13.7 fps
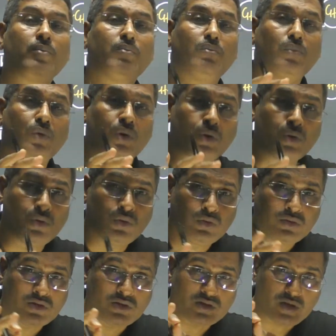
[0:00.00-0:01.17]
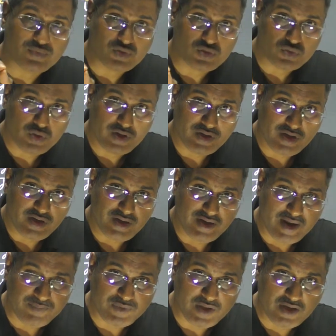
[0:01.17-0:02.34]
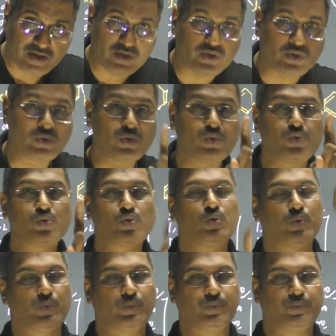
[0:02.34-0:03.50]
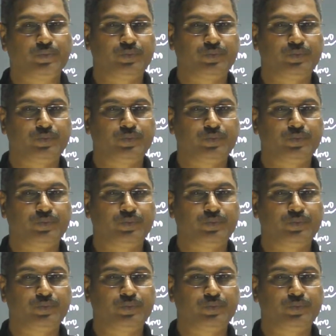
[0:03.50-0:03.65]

mono-substituted naphthalene, 2